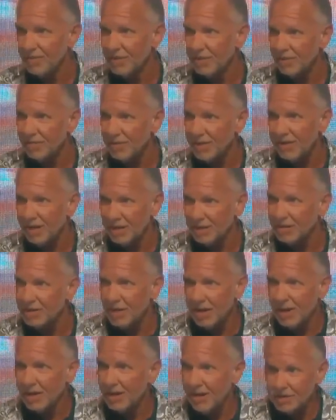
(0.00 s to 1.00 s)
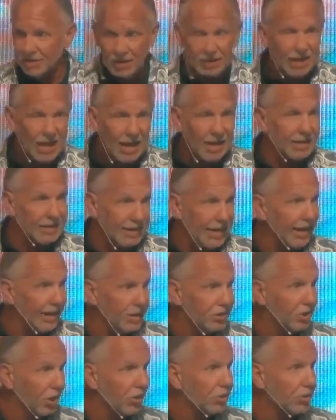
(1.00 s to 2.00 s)
I mean, there's, there's a lot of dead
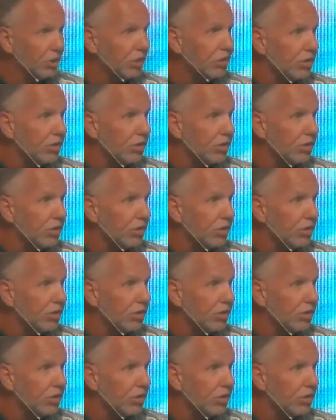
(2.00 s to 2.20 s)
churches